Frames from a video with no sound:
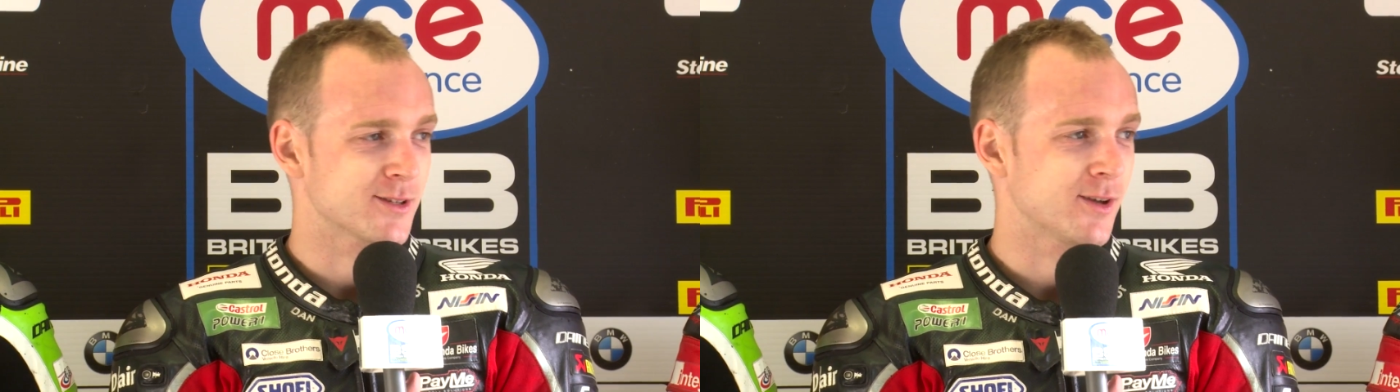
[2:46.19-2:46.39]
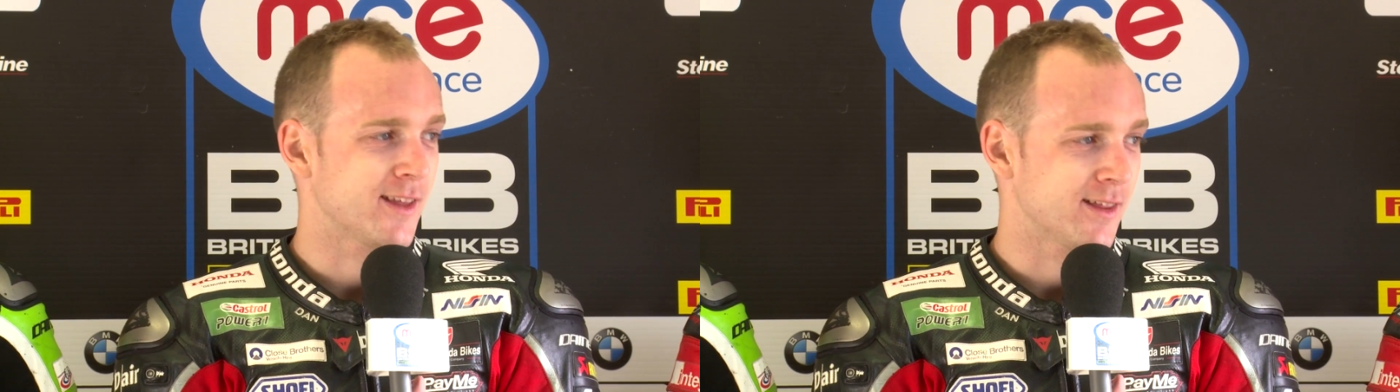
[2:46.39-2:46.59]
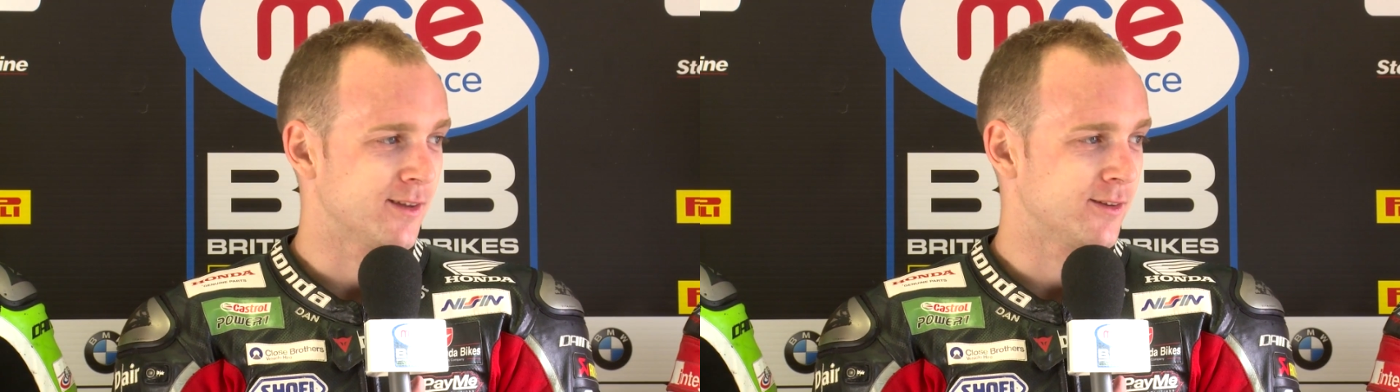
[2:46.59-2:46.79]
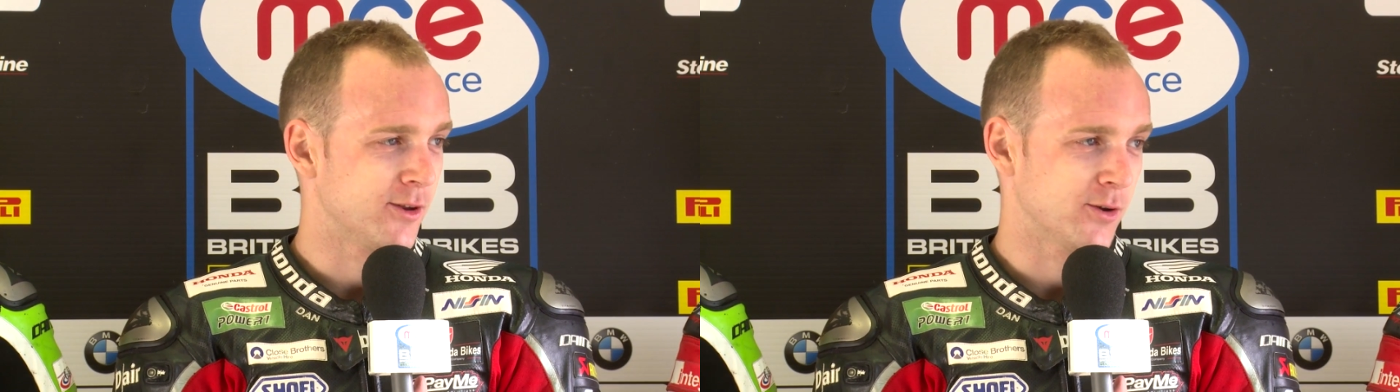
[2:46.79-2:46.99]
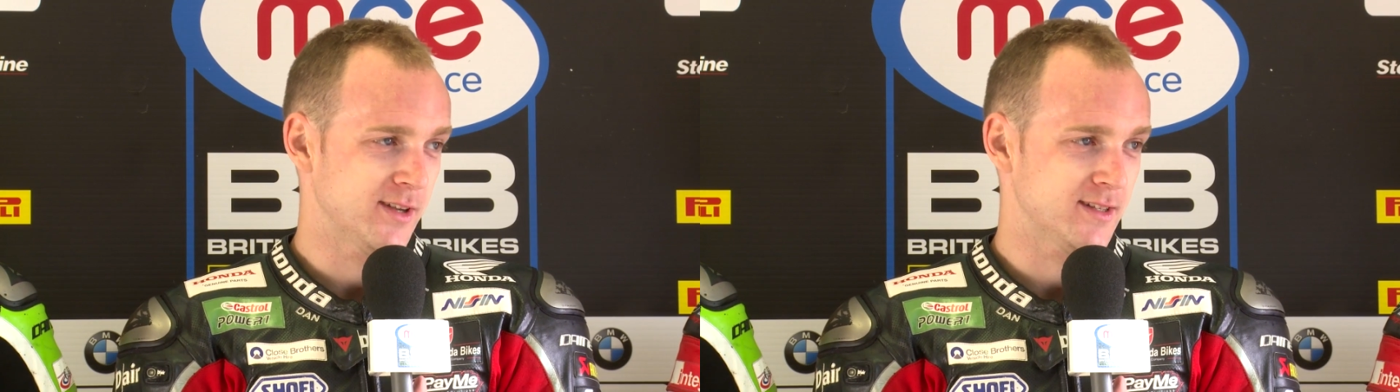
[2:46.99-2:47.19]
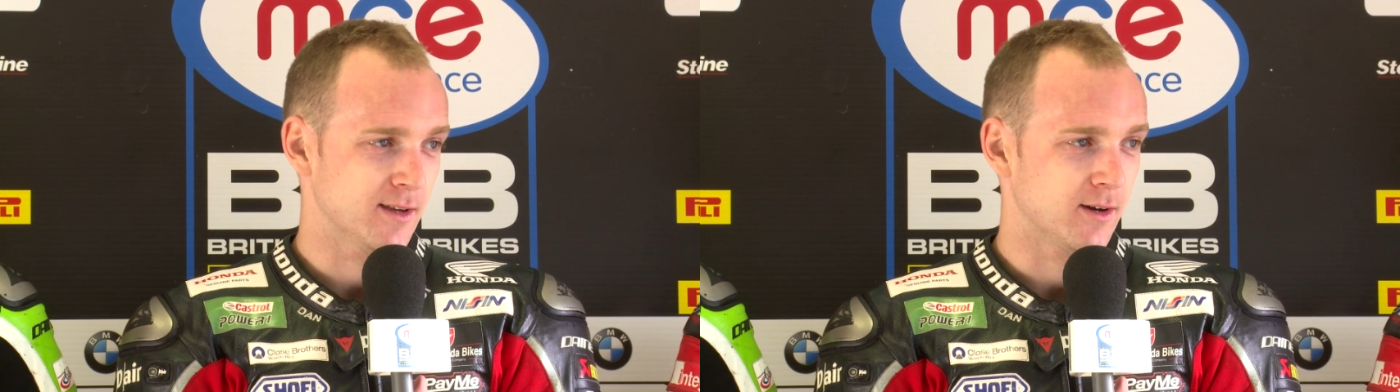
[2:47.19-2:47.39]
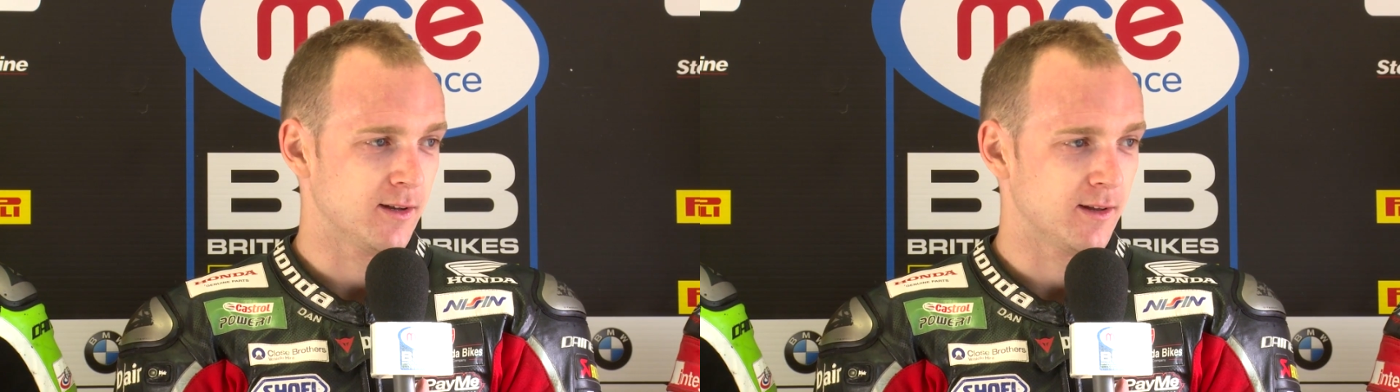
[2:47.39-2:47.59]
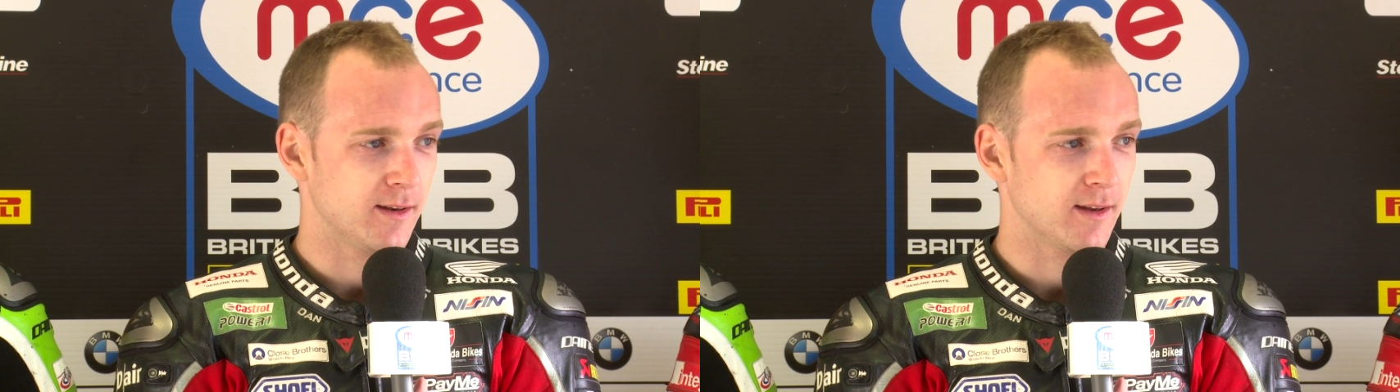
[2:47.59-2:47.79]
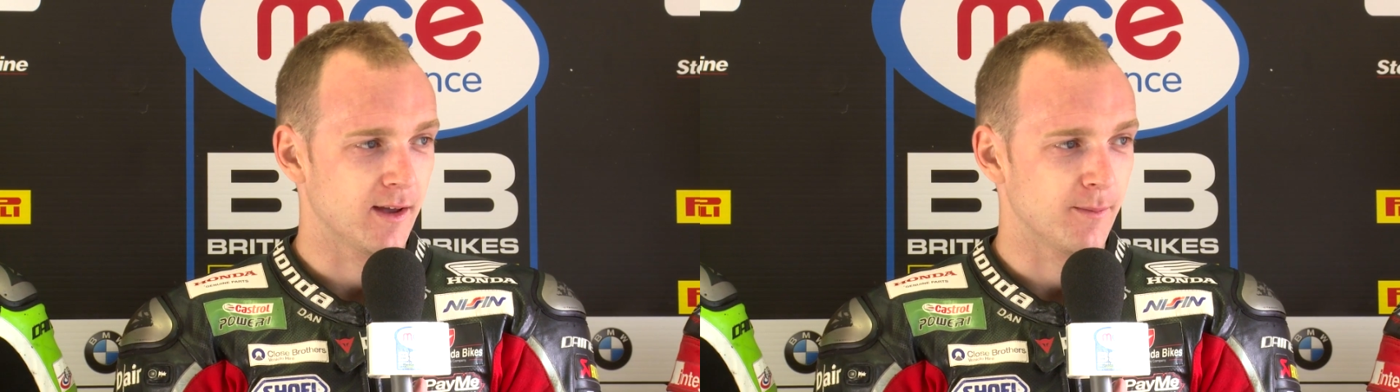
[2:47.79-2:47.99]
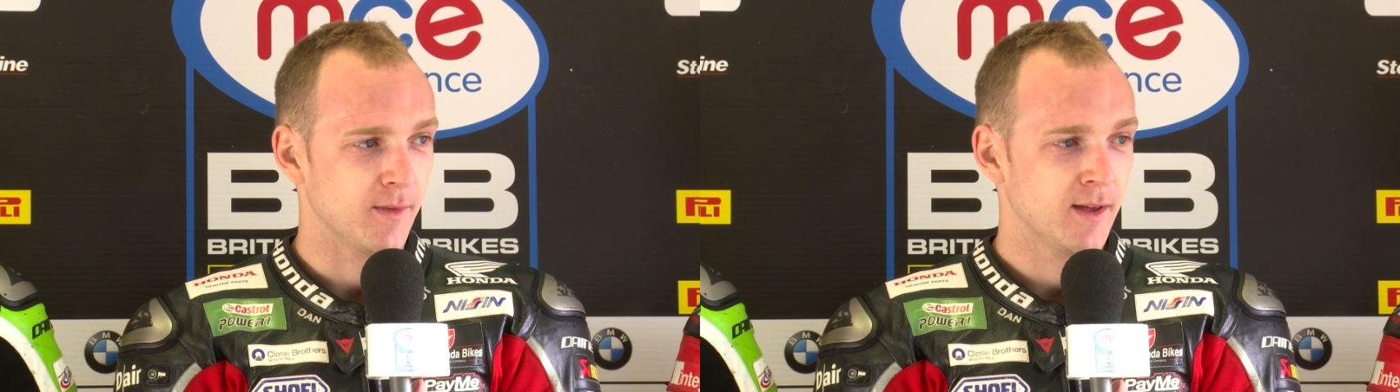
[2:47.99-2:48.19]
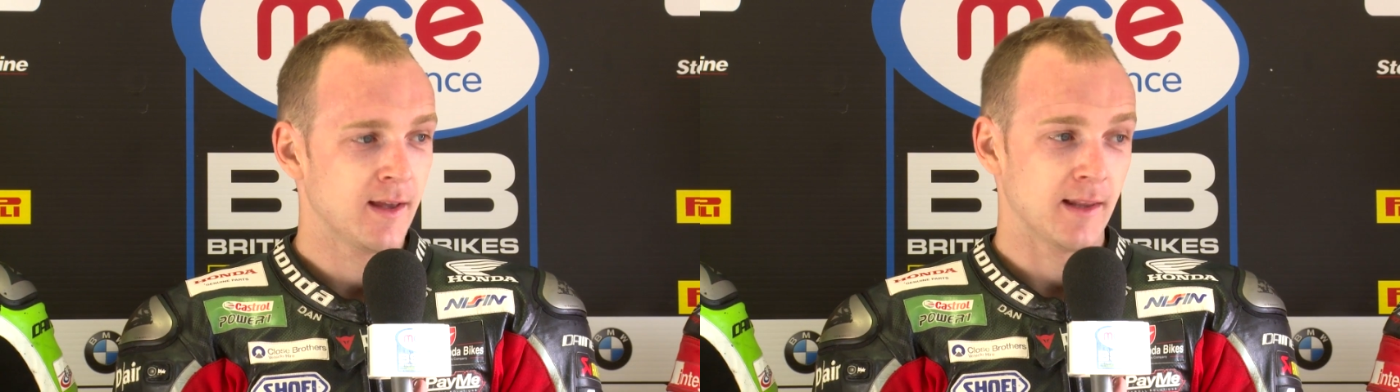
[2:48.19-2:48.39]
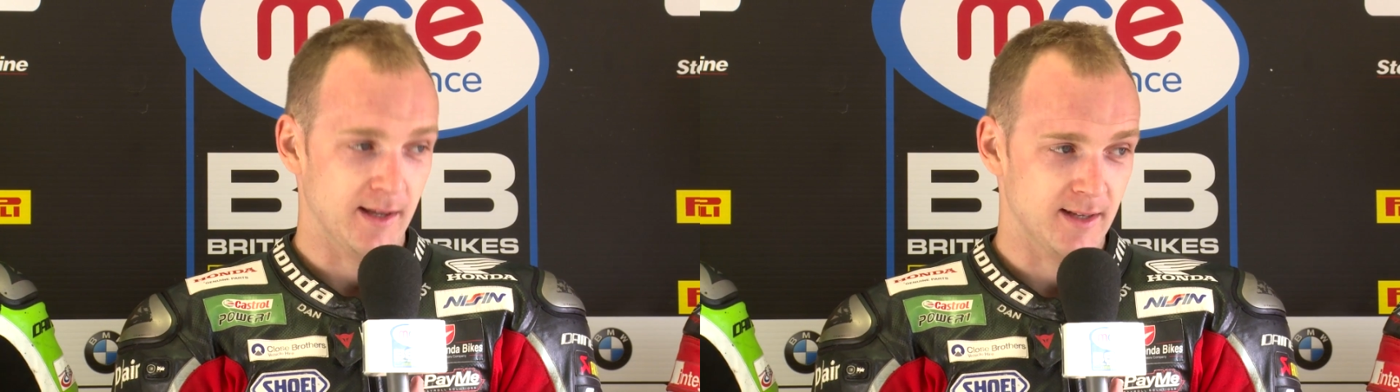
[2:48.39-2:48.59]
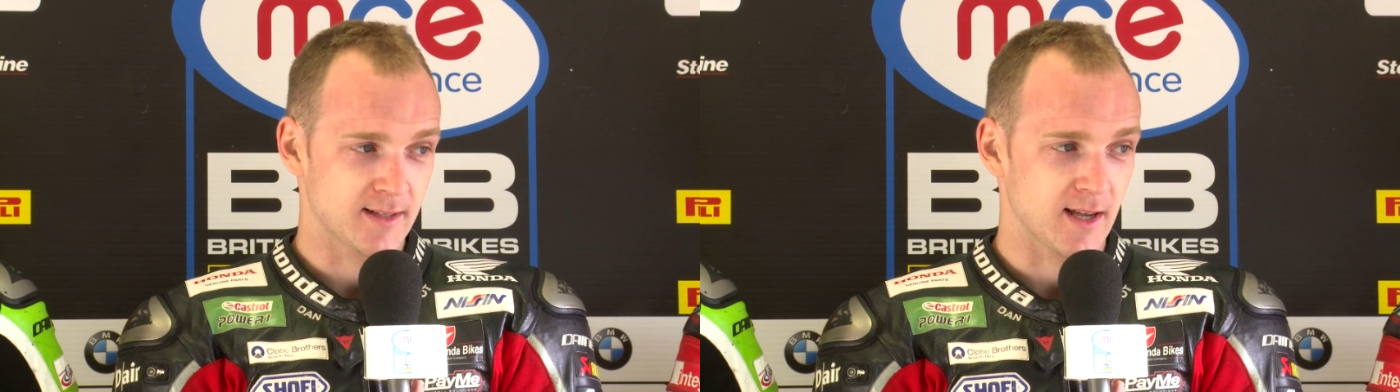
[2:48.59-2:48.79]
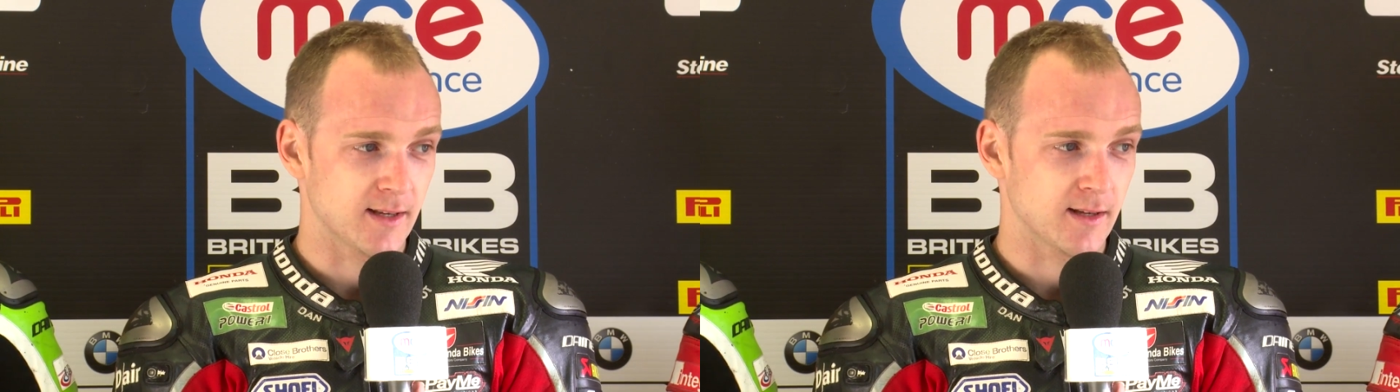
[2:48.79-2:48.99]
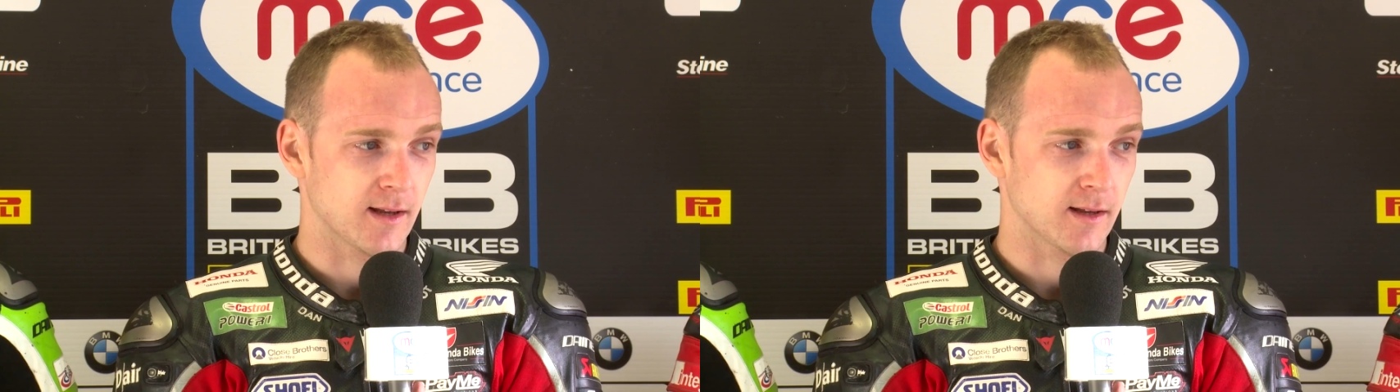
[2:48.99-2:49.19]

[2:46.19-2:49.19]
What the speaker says: So yeah, they're not easy at all. And like you said,